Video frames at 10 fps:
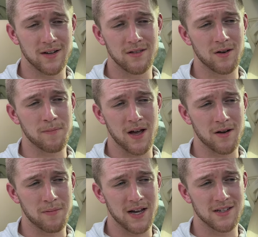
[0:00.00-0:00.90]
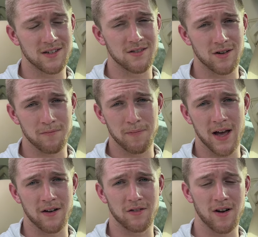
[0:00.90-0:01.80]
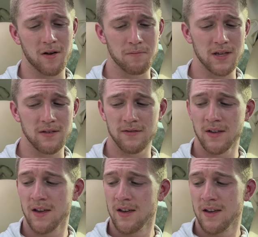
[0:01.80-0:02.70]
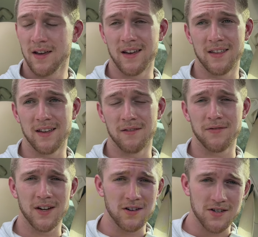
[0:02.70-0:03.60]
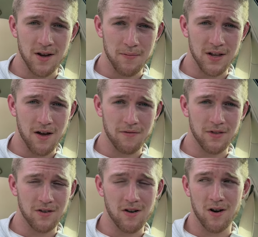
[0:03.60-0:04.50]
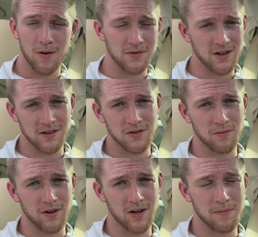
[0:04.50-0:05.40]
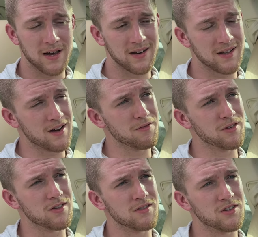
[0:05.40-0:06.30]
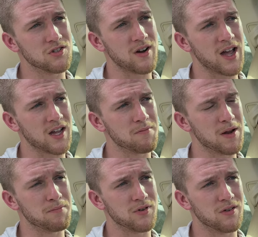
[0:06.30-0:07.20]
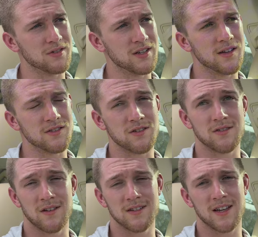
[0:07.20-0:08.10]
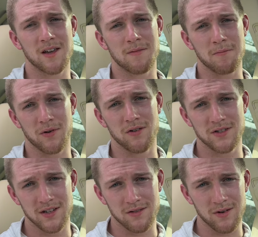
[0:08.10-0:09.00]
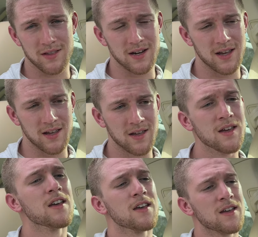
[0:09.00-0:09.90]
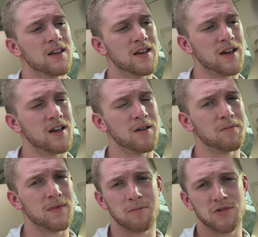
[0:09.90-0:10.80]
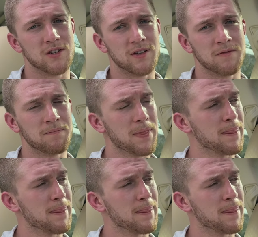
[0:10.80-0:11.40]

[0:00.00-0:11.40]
Either a pound of bison or a pound of ground beef, and then figure something out for the carbs. Not too worried about it. I really only track my protein. So as long as I get my protein throughout the day, I'm chilling.